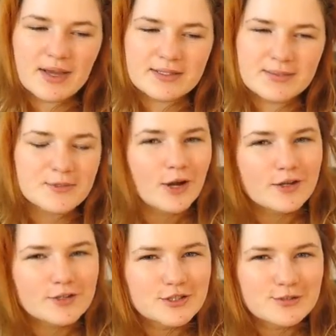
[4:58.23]
As I'm
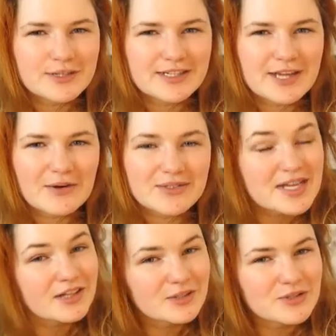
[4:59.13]
talking to you right now and
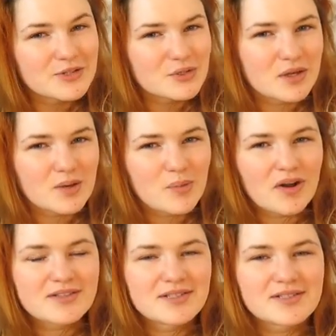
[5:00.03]
telling you to enjoy the
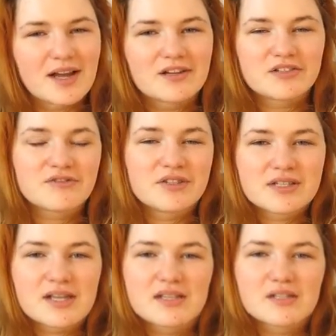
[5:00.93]
process, I actually feel
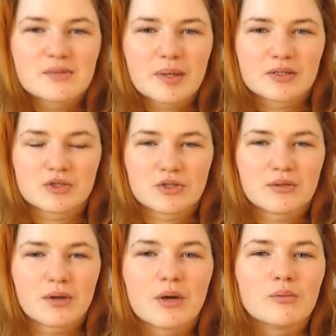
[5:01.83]
excited about
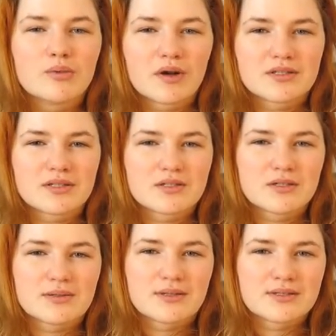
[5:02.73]
enjoying my own process
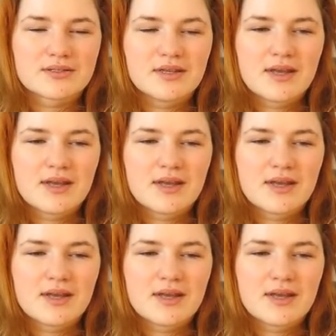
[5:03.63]
doing this,